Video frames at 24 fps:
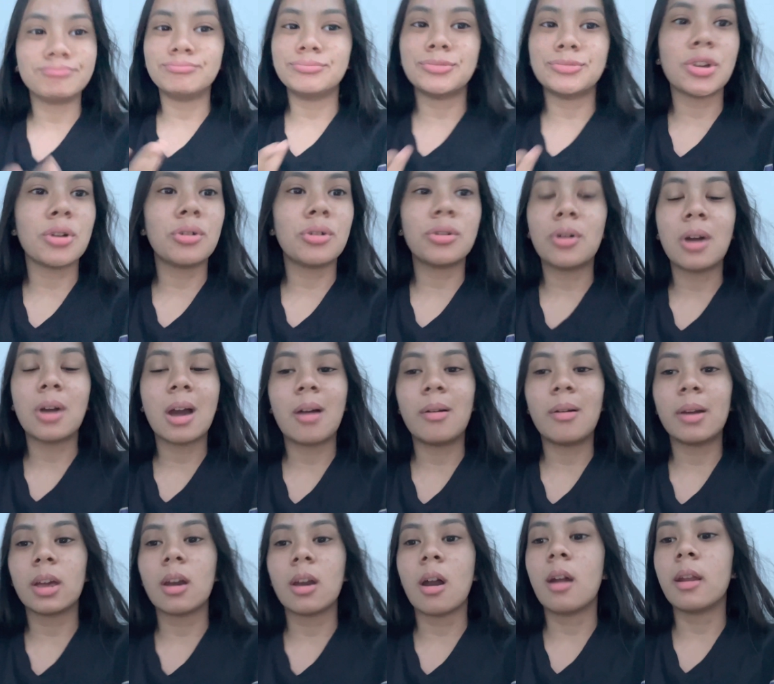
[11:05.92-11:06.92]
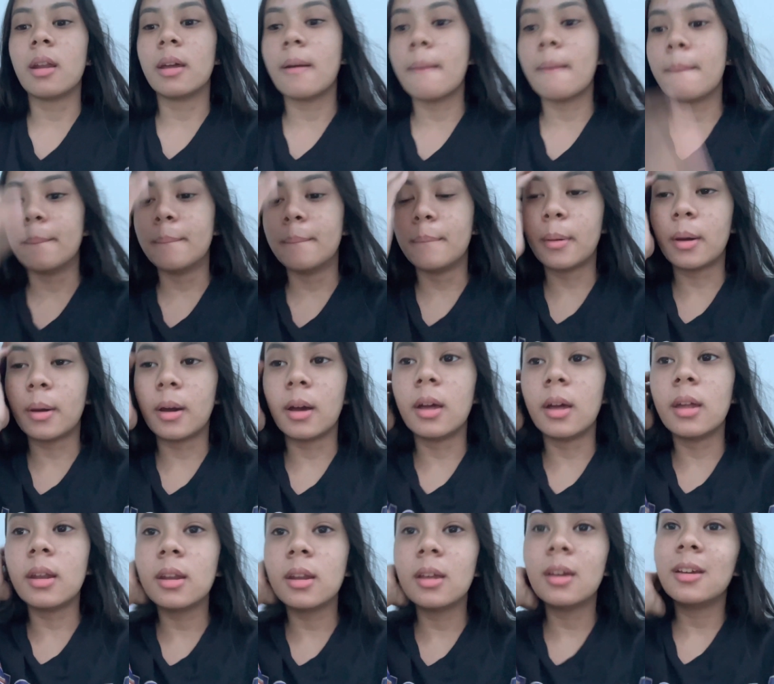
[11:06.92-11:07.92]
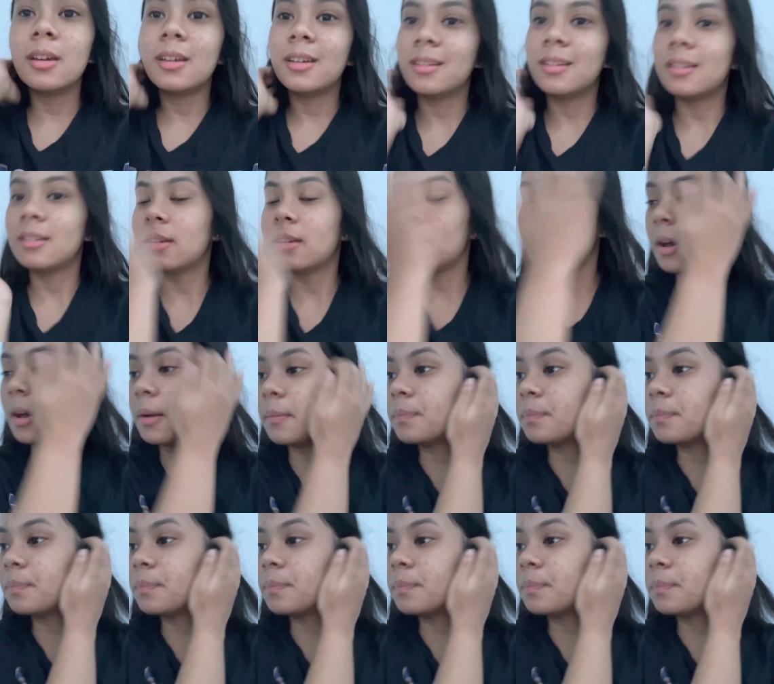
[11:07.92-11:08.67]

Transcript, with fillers: don't know how I got it, but yeah.